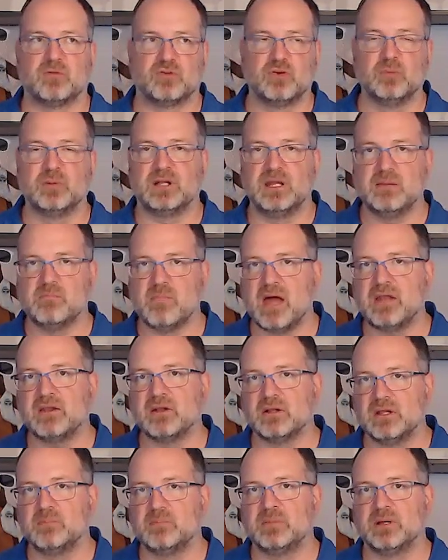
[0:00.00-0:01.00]
typically
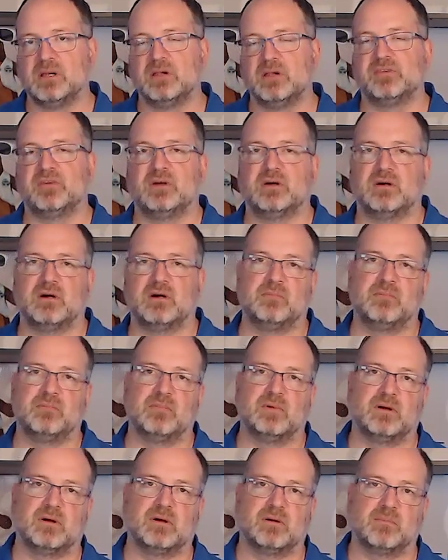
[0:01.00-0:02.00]
manually built
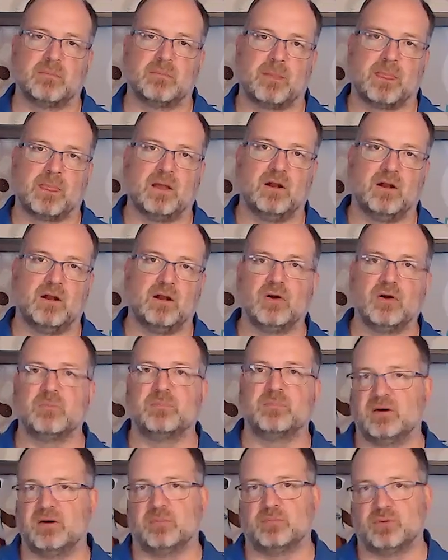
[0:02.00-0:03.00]

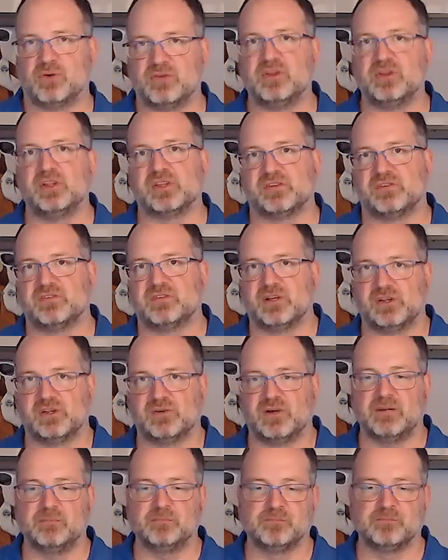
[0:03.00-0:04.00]
loading procedures,
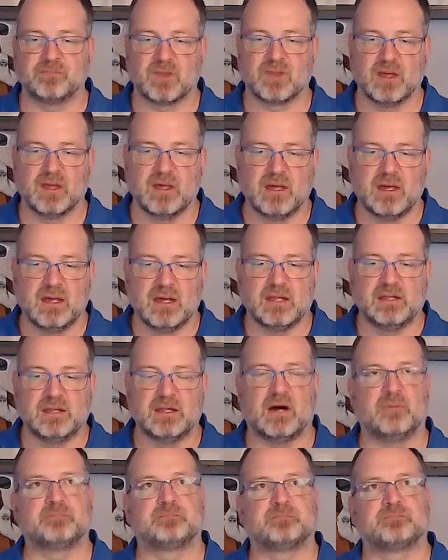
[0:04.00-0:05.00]
essentially, right?
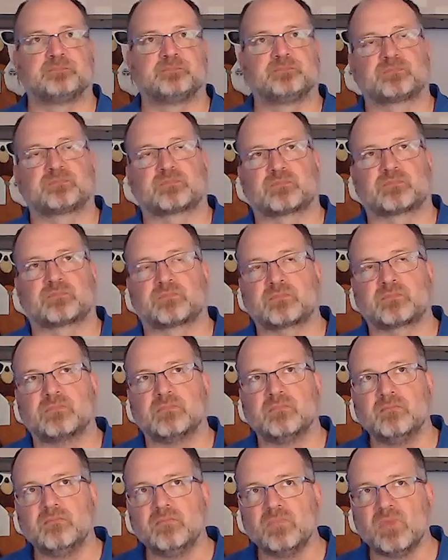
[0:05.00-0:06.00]
Now,
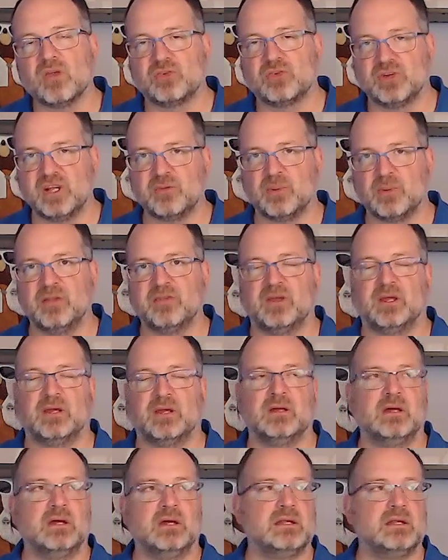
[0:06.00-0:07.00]
so that's one thing.